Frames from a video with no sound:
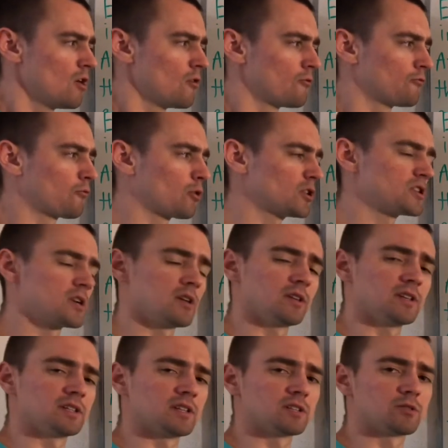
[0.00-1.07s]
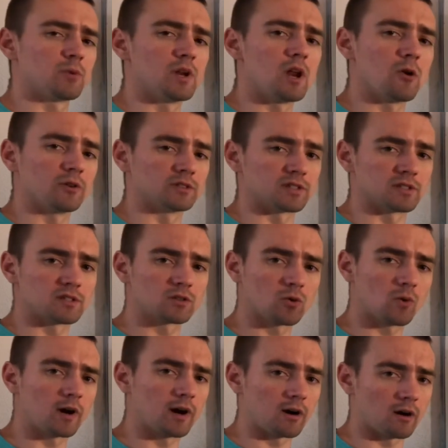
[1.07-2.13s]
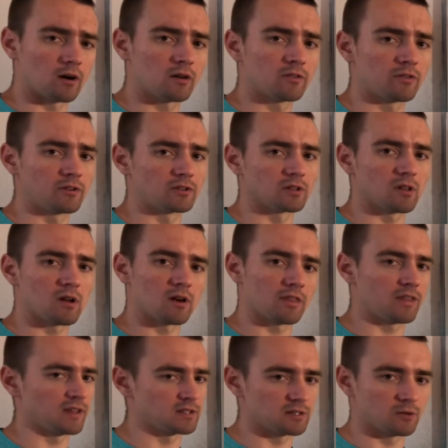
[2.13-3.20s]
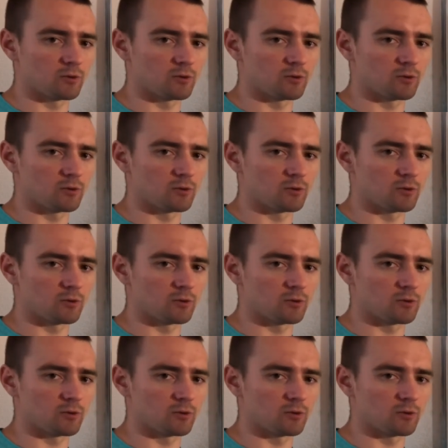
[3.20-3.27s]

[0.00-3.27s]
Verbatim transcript: Fortunately, since we know it's a square, there's a lot of things that